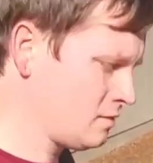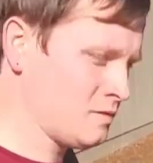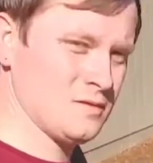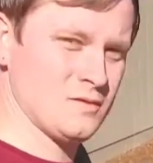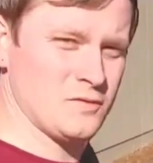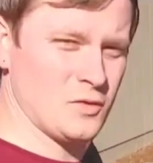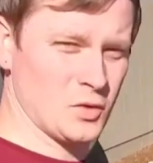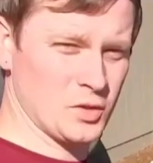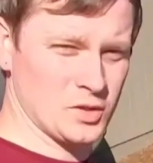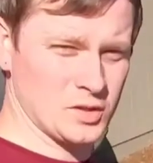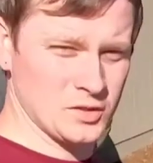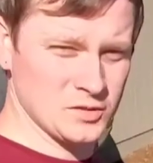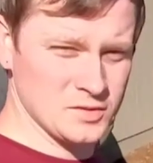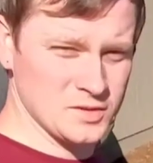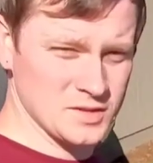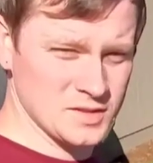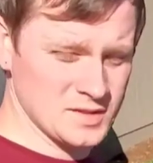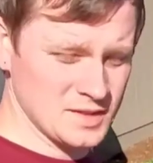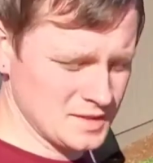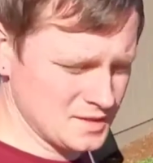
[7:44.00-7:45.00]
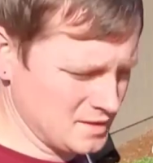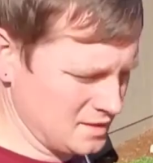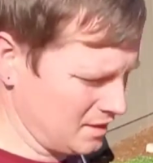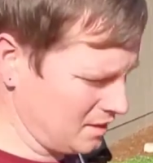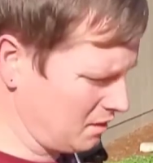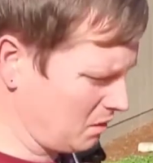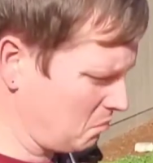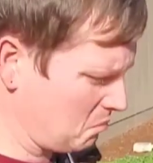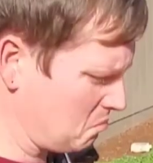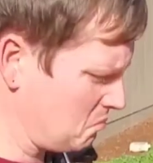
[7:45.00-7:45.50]
4 coats of
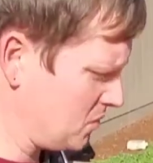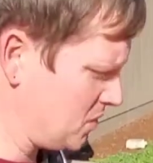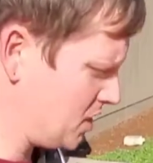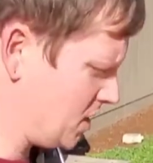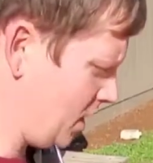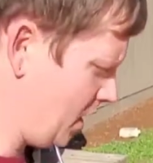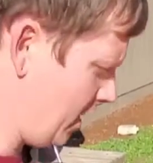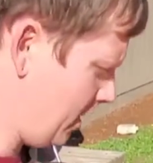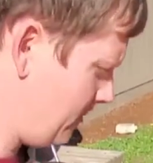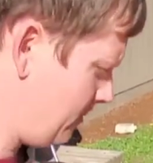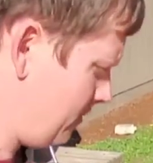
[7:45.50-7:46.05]
seasoning done.